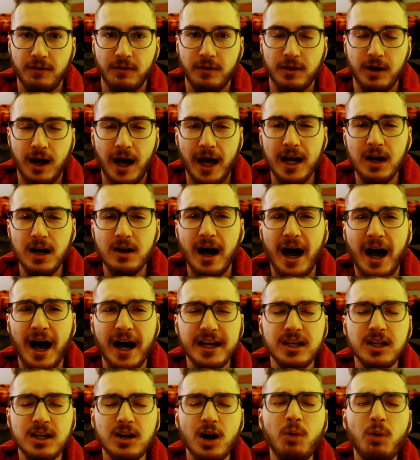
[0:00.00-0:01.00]

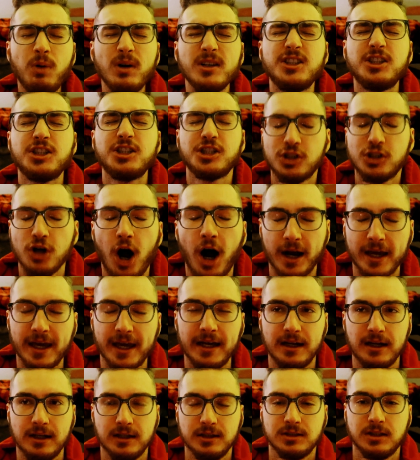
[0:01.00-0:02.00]
You know what's
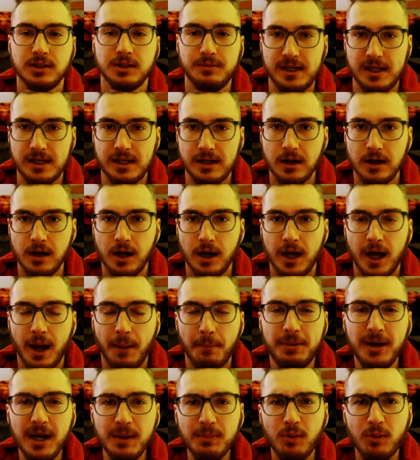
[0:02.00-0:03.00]
shocking to me?
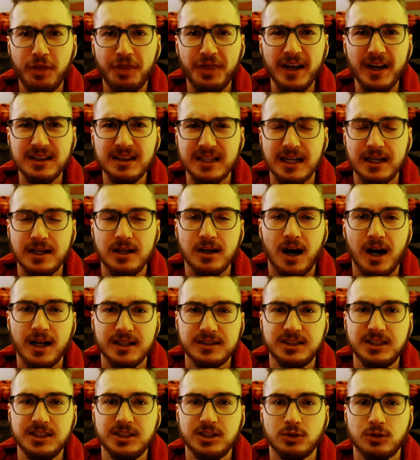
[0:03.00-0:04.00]
People think that
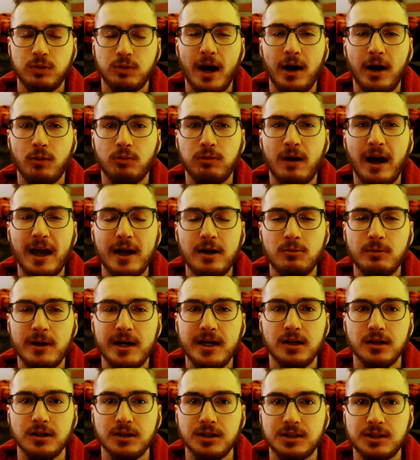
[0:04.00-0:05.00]
Nazis are
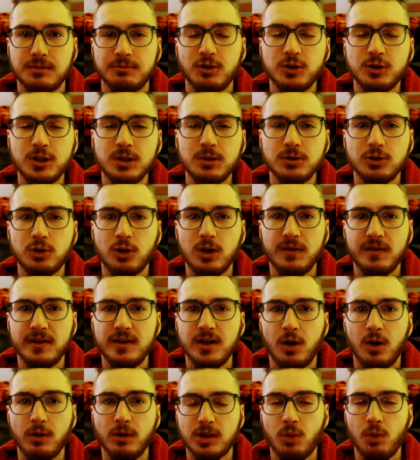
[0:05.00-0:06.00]
right-wingers. Most people don't even
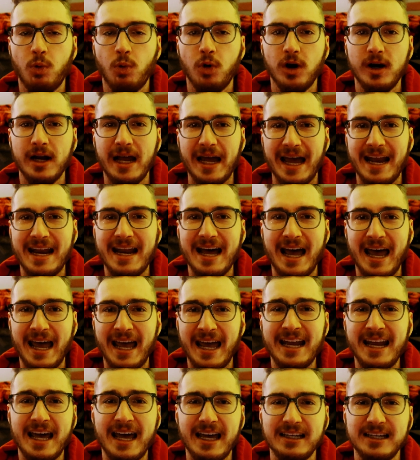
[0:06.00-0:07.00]
know what the word
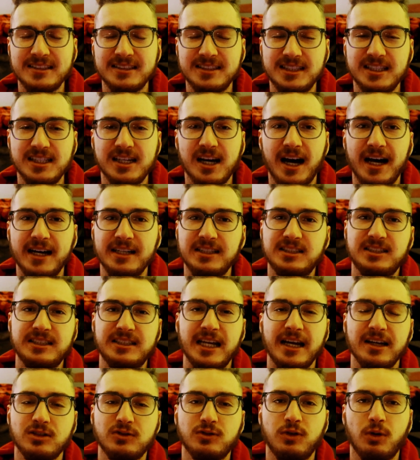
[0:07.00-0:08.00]
Nazi
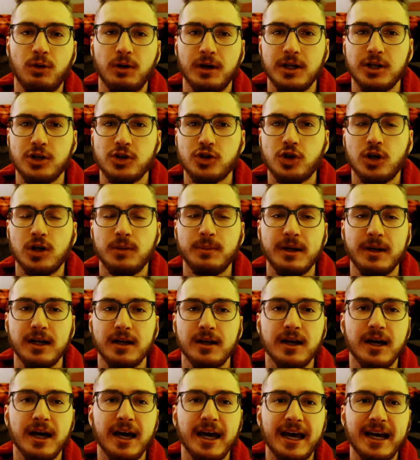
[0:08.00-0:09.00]
stands for in German.
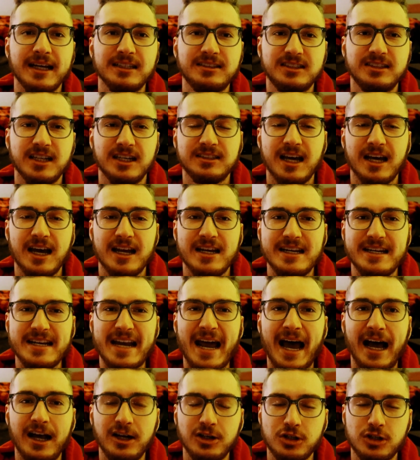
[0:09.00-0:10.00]
It says
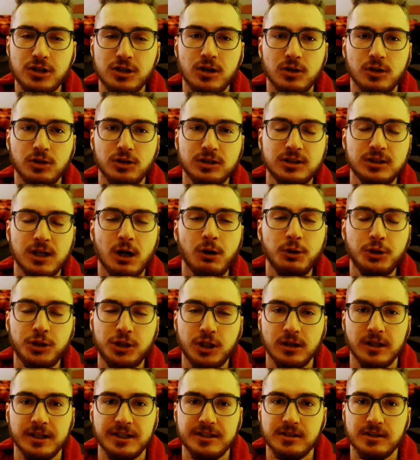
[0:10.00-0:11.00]
National
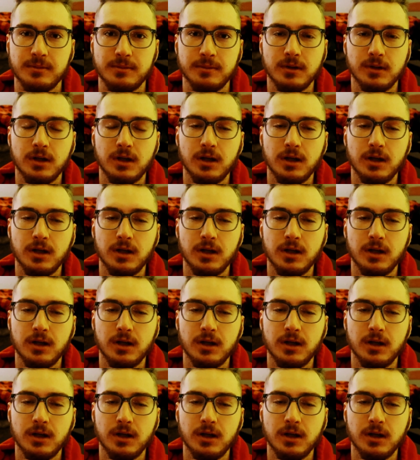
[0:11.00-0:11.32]
Socialism.